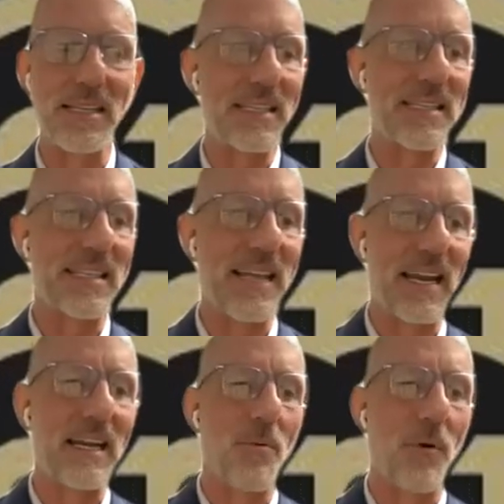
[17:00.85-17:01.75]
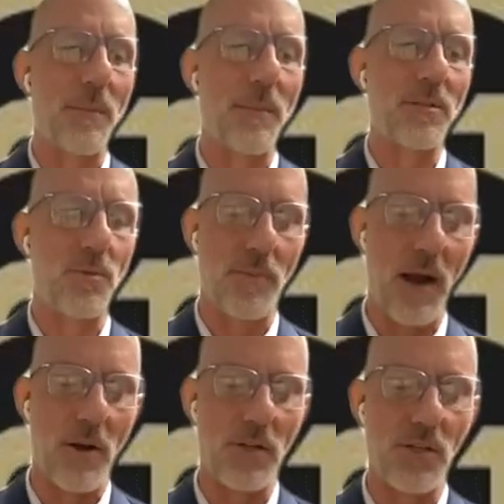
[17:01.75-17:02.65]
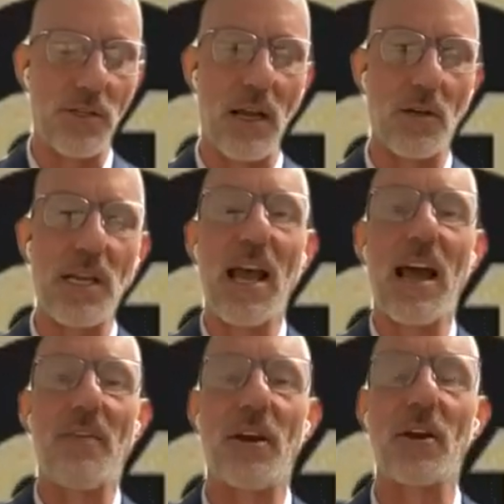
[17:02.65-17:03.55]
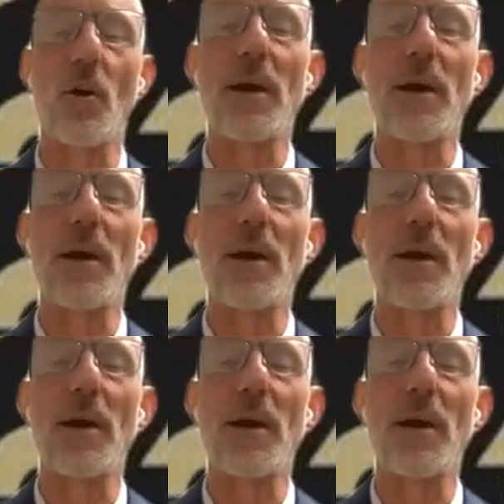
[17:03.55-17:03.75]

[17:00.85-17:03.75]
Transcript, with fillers: actually setting appointments with buyers or sellers, and then